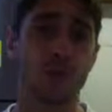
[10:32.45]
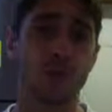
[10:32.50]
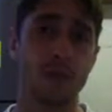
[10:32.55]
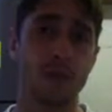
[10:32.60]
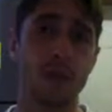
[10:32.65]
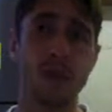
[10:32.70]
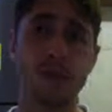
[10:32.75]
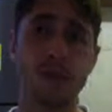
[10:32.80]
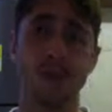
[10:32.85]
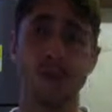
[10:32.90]

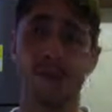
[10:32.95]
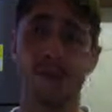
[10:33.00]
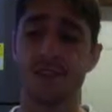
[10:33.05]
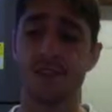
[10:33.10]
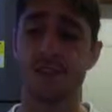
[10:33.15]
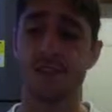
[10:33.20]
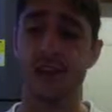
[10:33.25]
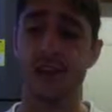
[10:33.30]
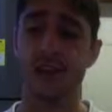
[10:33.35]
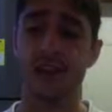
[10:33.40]
is, and
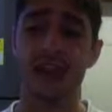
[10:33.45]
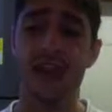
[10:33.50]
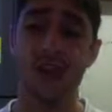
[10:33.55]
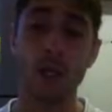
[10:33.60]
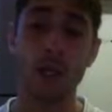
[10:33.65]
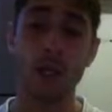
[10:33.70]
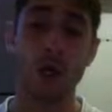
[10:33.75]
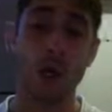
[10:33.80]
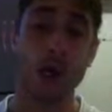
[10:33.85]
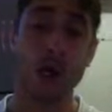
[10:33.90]
say, hey,
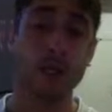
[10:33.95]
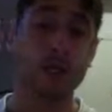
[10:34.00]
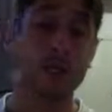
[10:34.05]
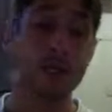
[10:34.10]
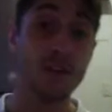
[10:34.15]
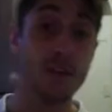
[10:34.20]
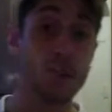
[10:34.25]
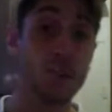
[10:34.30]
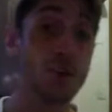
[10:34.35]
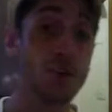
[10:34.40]
I think
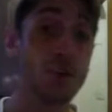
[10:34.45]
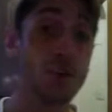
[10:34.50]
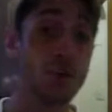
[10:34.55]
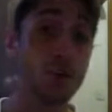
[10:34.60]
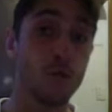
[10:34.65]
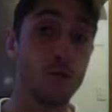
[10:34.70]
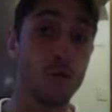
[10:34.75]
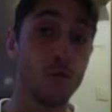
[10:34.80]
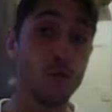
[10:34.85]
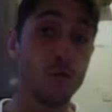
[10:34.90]
this would
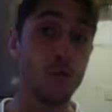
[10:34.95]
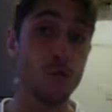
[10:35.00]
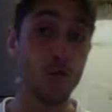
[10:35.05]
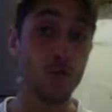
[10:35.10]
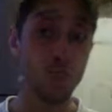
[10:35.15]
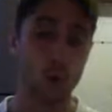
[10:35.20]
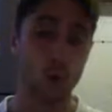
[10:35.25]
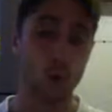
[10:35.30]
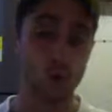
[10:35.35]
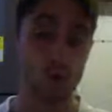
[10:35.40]
improve your
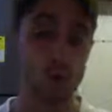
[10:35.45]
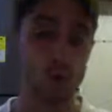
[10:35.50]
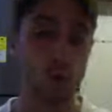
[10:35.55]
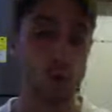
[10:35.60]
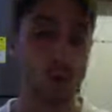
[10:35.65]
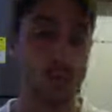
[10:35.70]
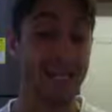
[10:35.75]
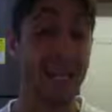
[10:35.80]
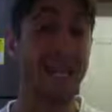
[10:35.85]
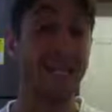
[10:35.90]
subscription
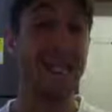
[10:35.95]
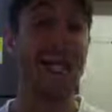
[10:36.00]
rate.